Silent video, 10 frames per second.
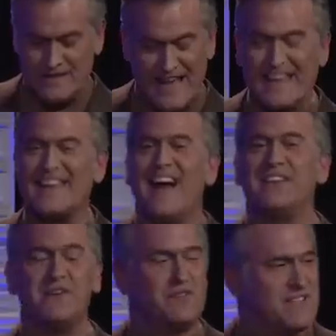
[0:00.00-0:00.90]
Thank God
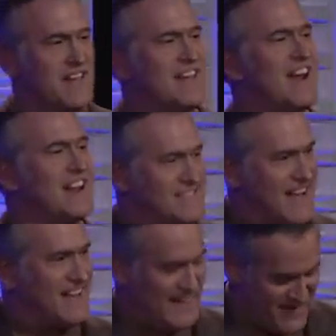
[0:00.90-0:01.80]
you said that because
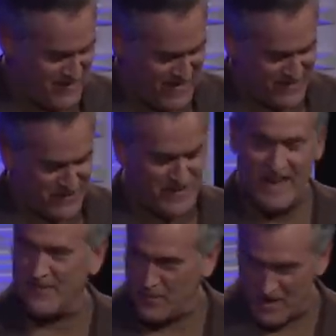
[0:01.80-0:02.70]
I could never get through that.